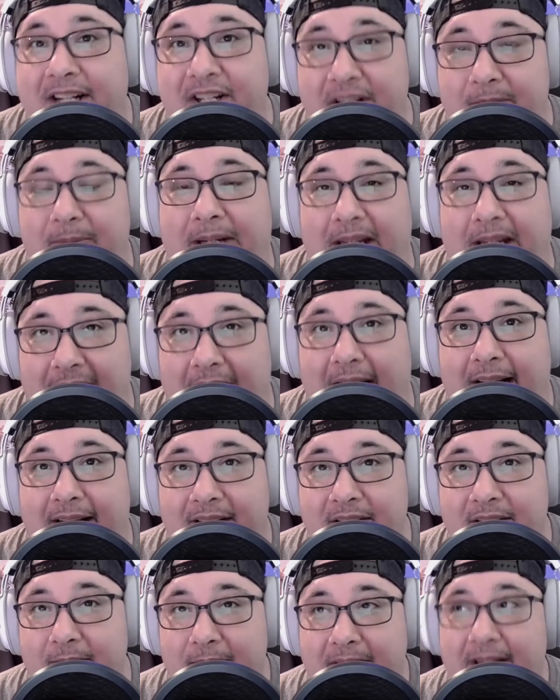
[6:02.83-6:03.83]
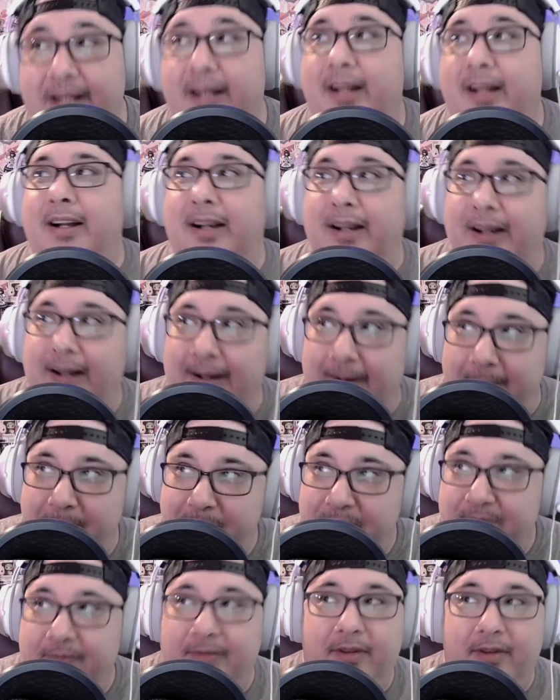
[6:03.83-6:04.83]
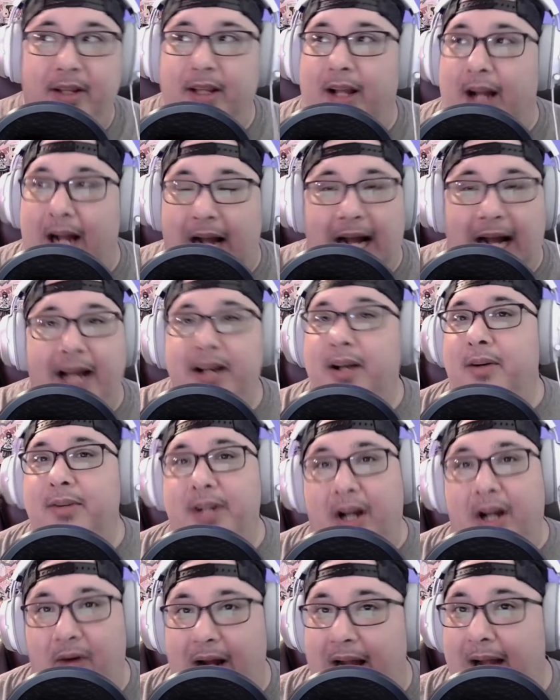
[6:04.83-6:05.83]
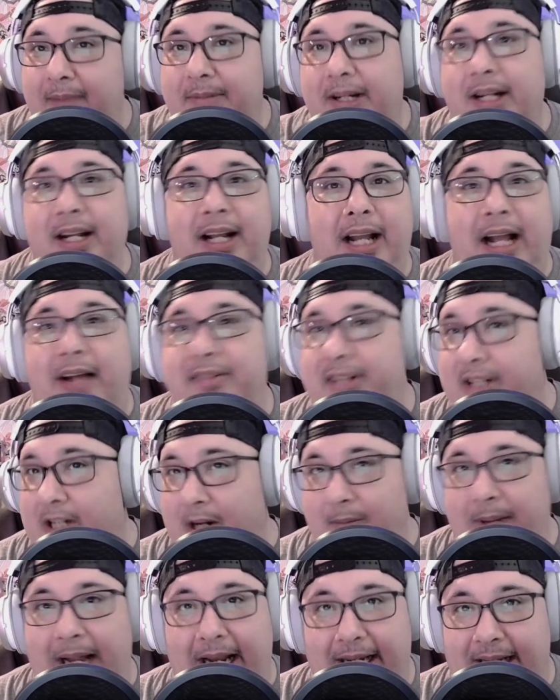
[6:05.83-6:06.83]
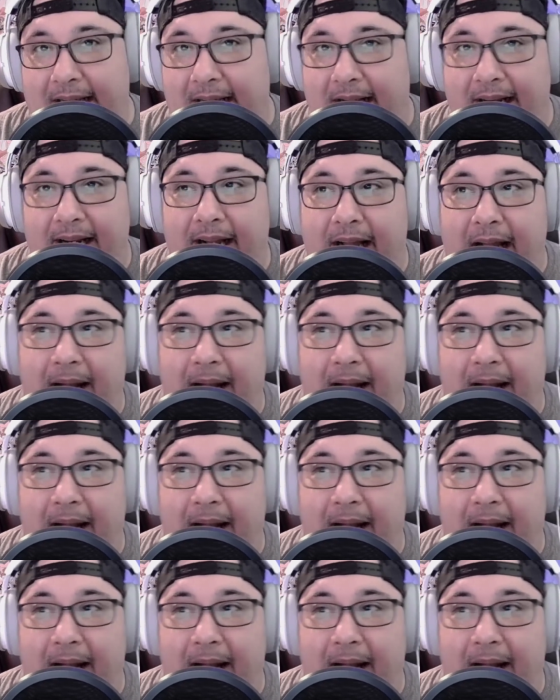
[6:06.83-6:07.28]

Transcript: just be lying to me. I don't know. I'm going to have to go back in.